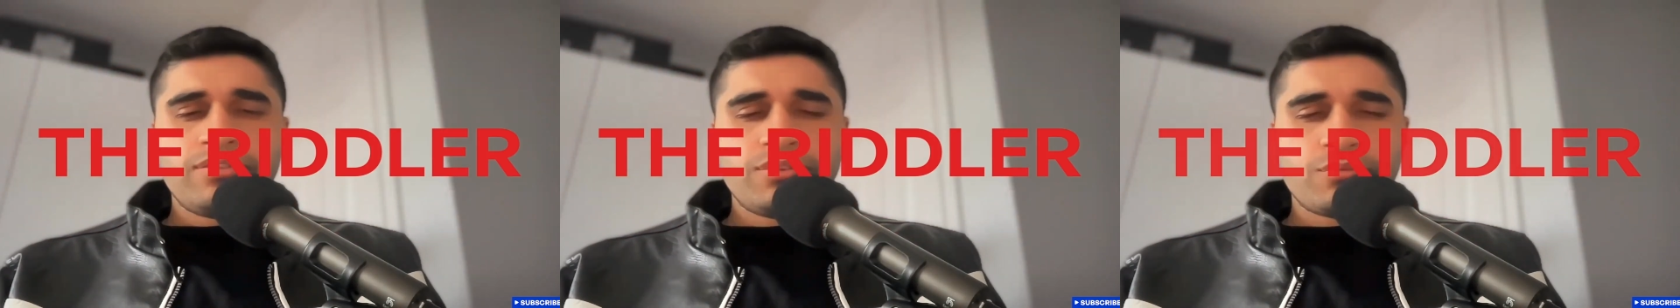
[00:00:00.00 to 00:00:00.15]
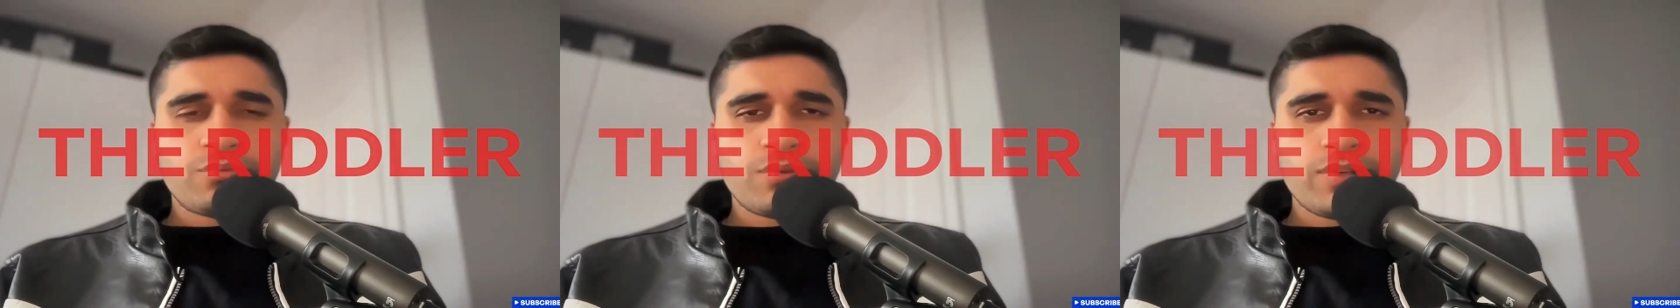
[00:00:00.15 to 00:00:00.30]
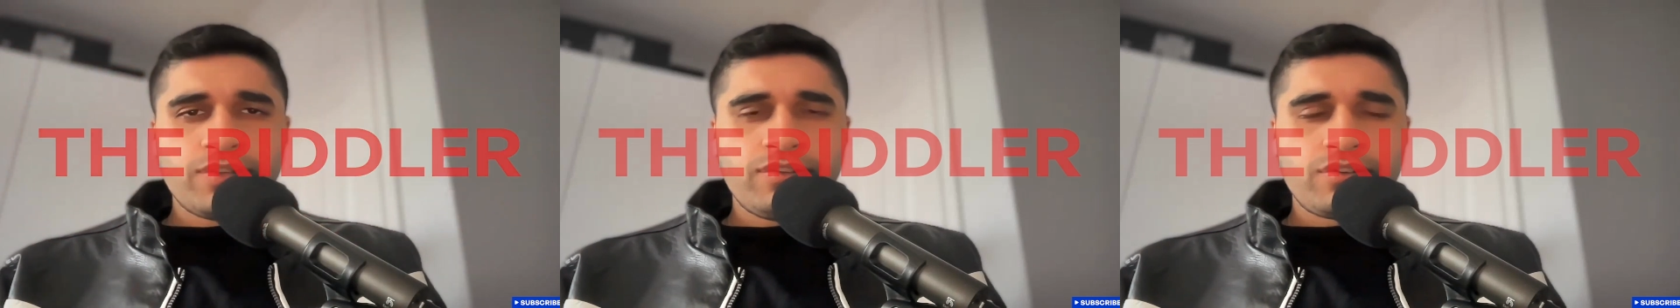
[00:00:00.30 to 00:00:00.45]
The
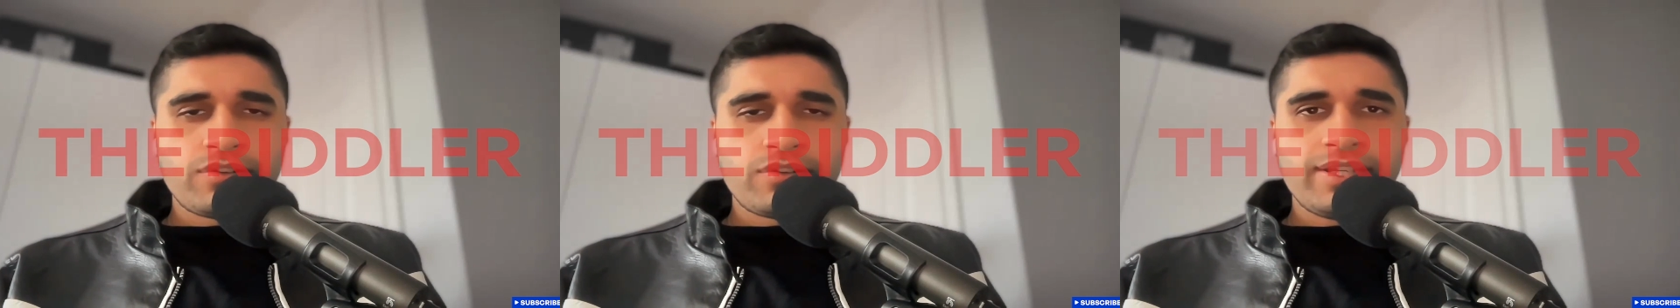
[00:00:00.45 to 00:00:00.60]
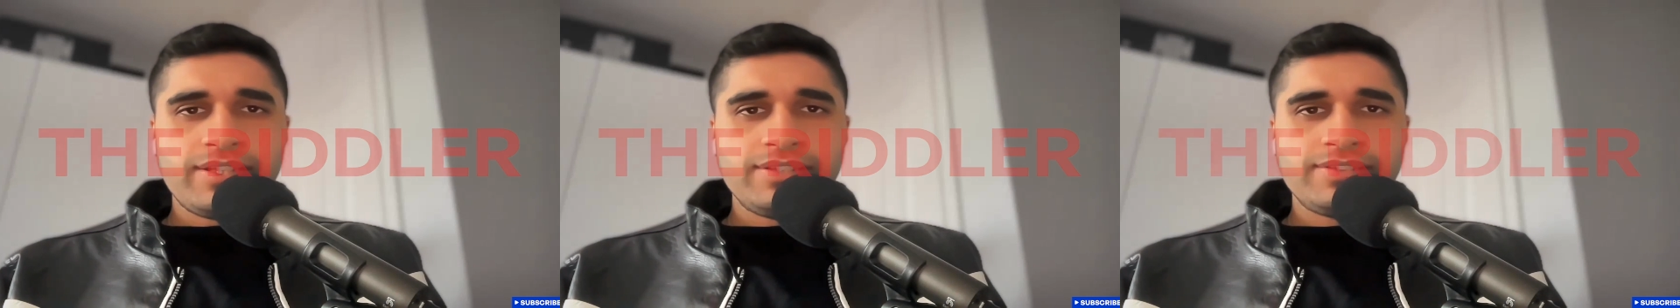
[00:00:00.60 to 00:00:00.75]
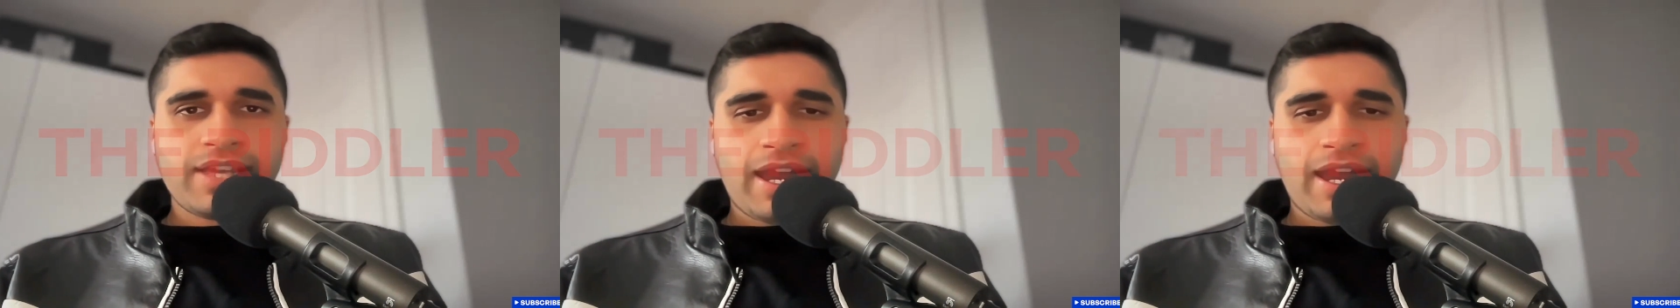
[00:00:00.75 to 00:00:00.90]
Riddler
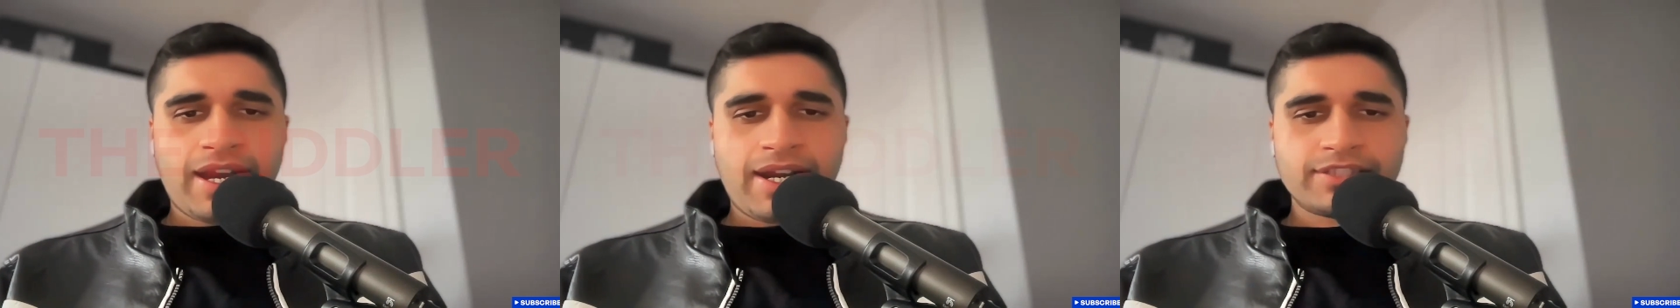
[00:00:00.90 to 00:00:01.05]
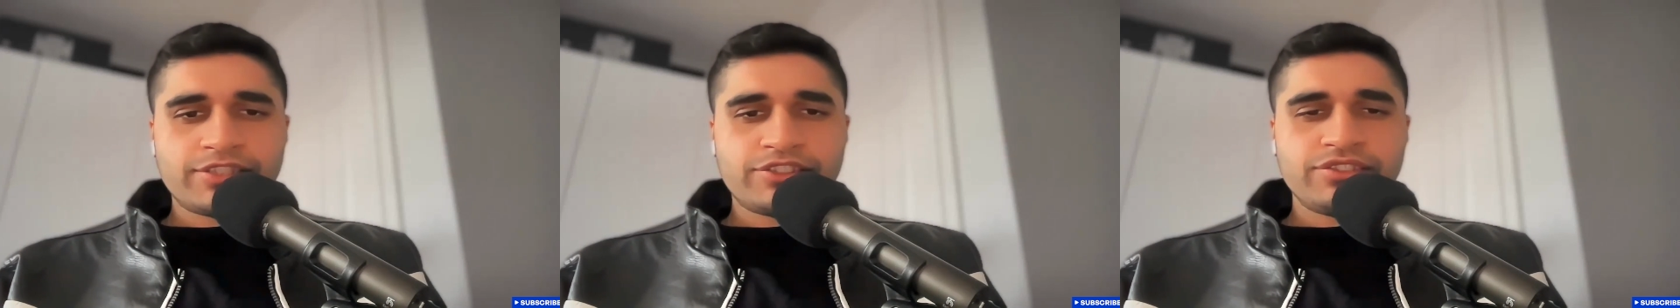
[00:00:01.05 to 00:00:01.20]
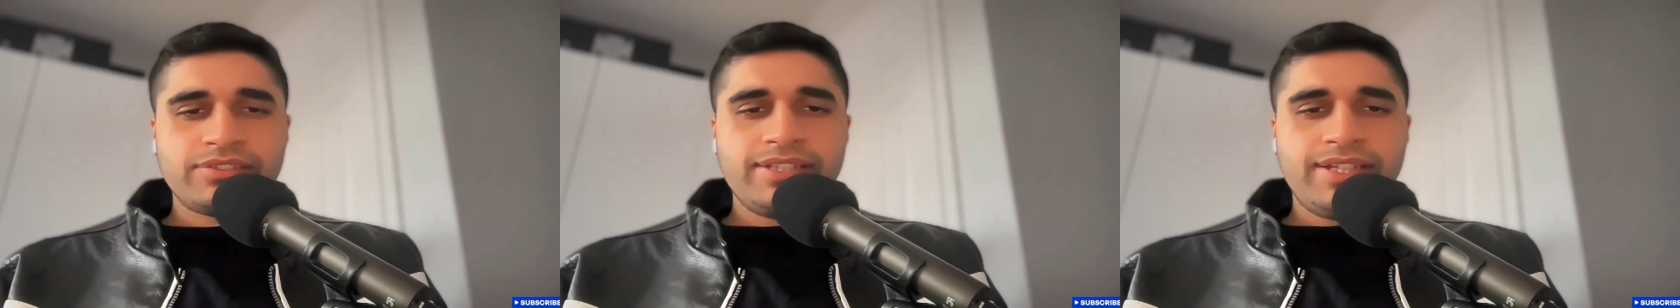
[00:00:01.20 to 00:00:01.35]
is
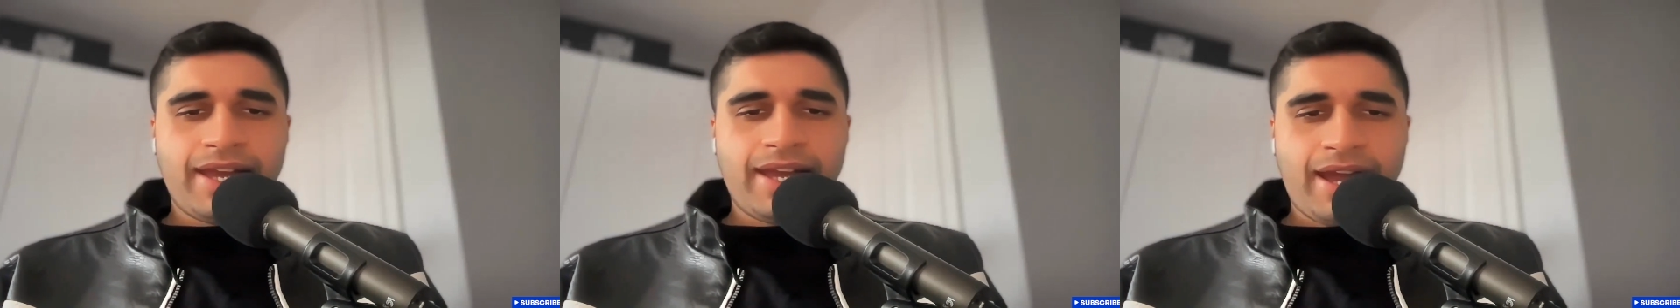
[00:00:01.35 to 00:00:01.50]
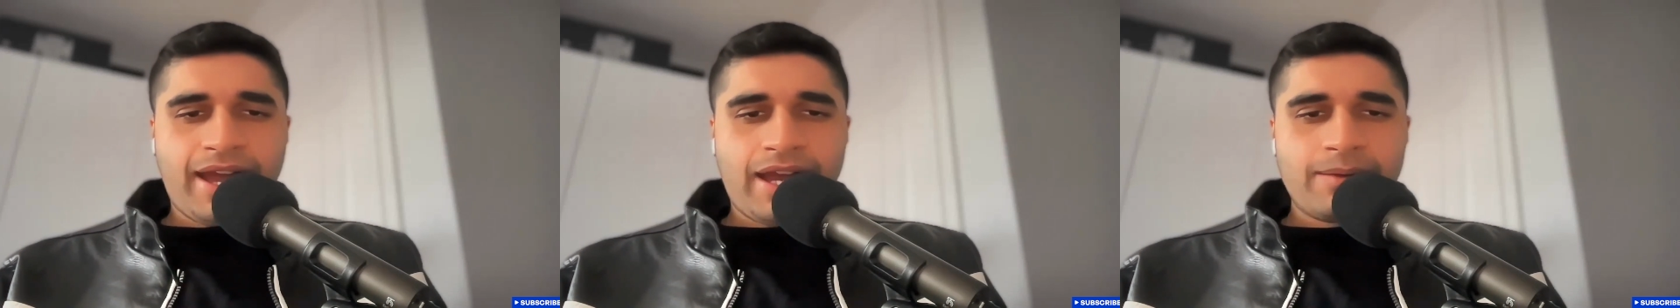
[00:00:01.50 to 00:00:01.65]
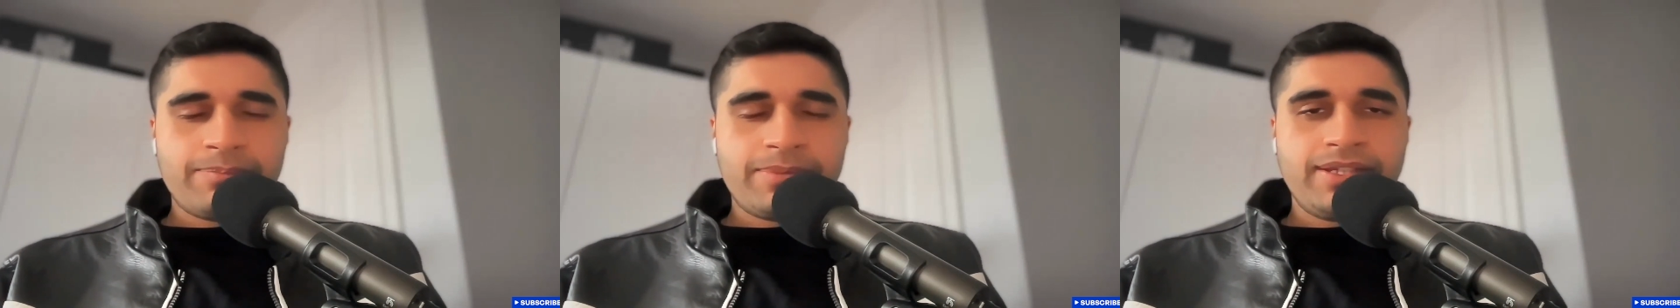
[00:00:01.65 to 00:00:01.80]
actually
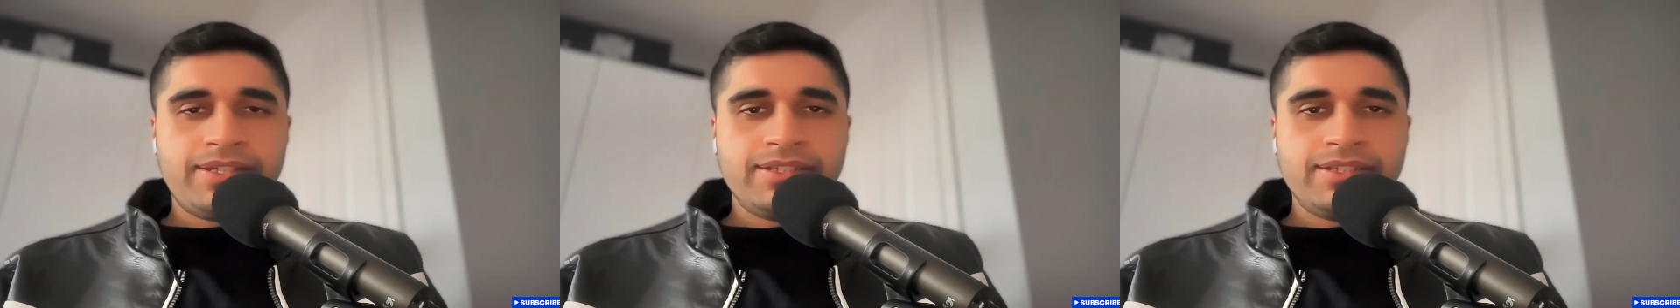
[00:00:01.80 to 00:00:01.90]
happy